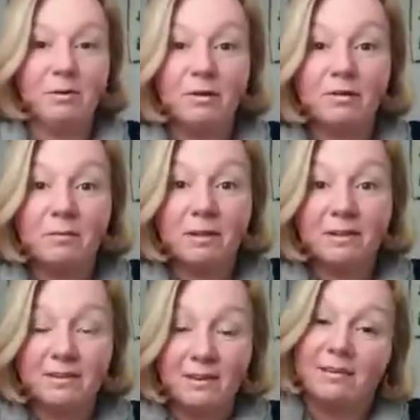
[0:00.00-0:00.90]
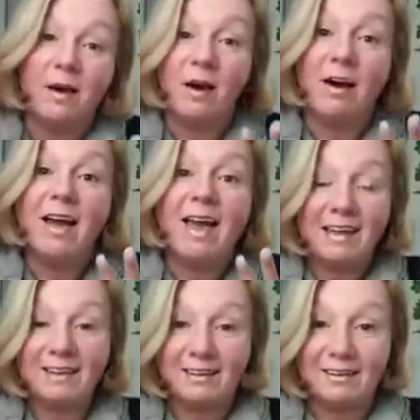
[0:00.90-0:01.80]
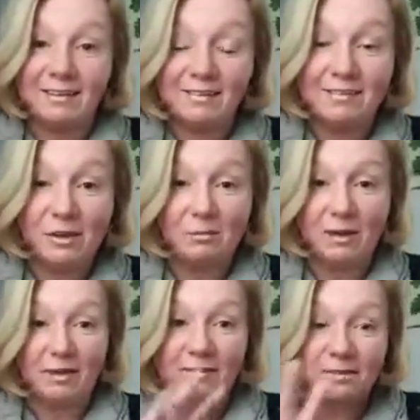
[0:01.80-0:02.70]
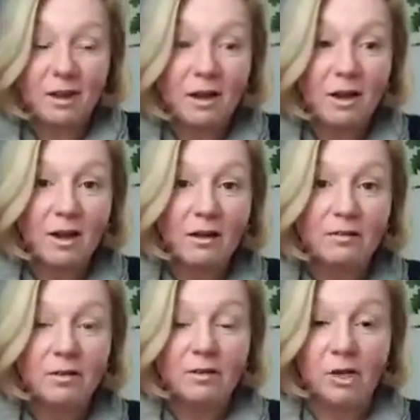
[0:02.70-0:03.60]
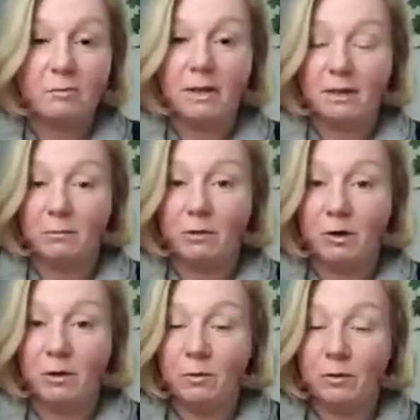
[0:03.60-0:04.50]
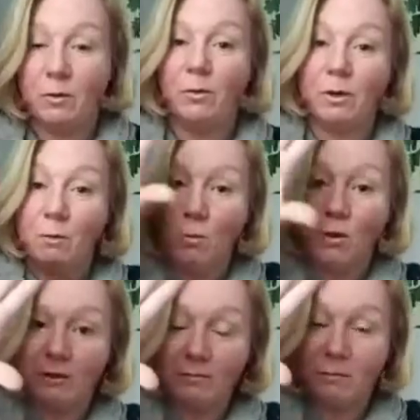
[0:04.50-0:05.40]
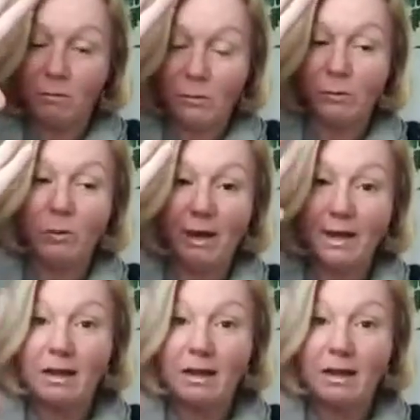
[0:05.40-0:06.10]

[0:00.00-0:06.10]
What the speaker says: possibilities are endless. You can make stars, you can make them go all in one way.